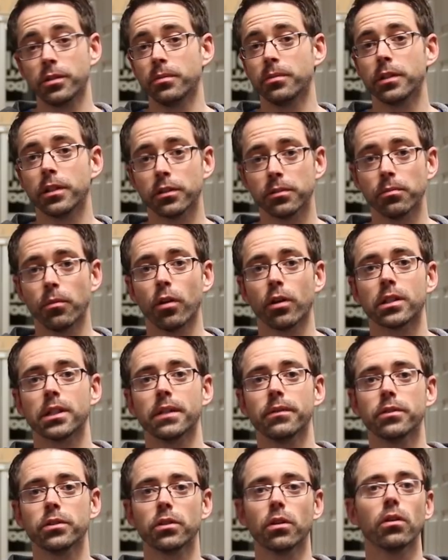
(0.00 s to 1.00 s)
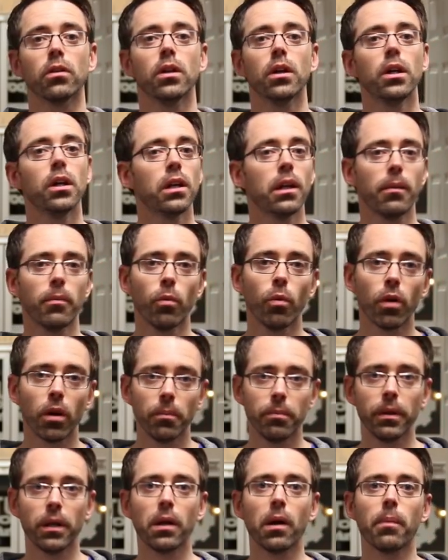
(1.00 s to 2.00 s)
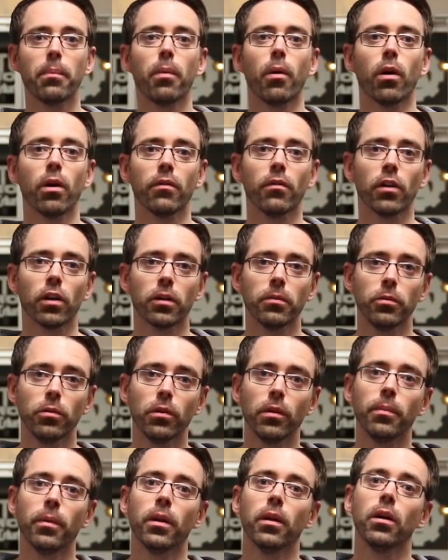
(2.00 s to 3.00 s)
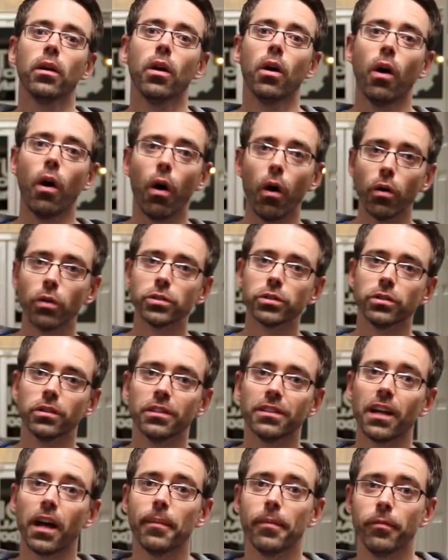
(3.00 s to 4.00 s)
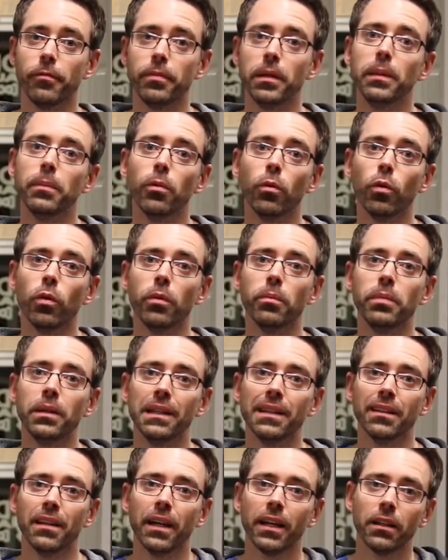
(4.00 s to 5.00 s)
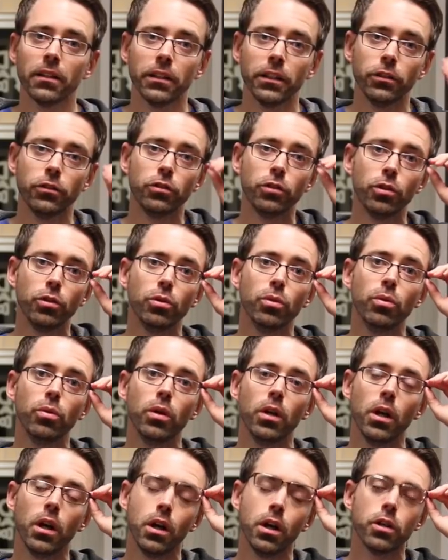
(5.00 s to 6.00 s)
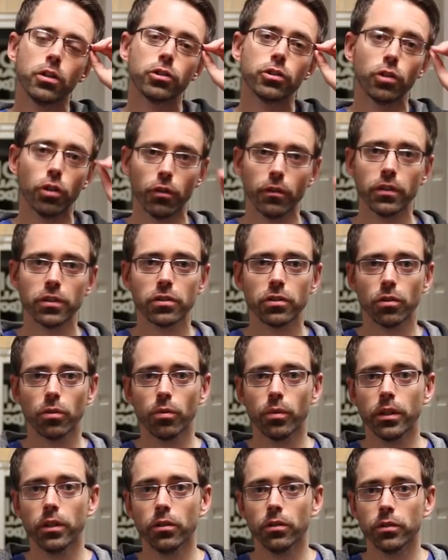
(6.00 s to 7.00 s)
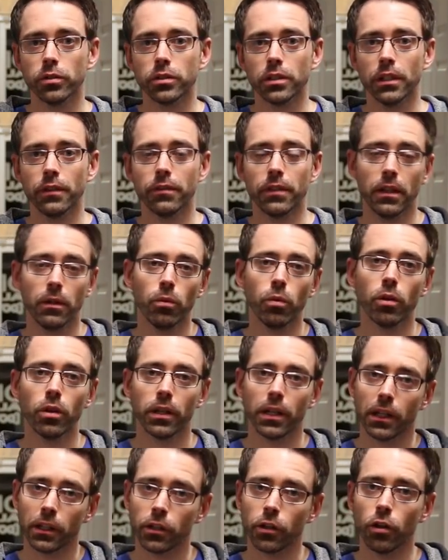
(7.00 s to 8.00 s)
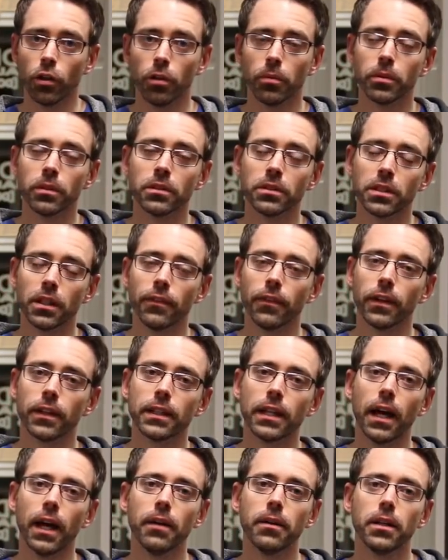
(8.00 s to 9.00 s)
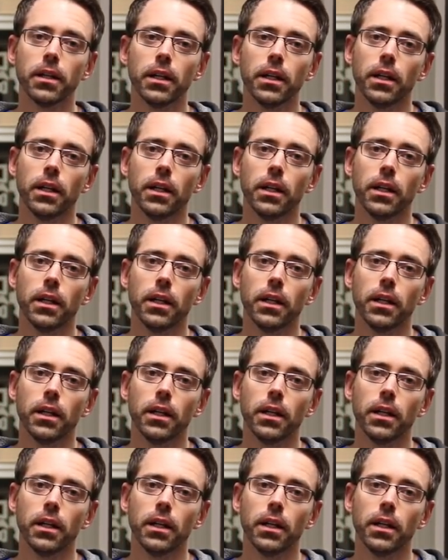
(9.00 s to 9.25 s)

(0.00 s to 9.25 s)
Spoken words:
because Mark 7s are, number one, a big part of our community, but also the type of people who would be likely to service their wheels if they were to get curbed and stuff like that.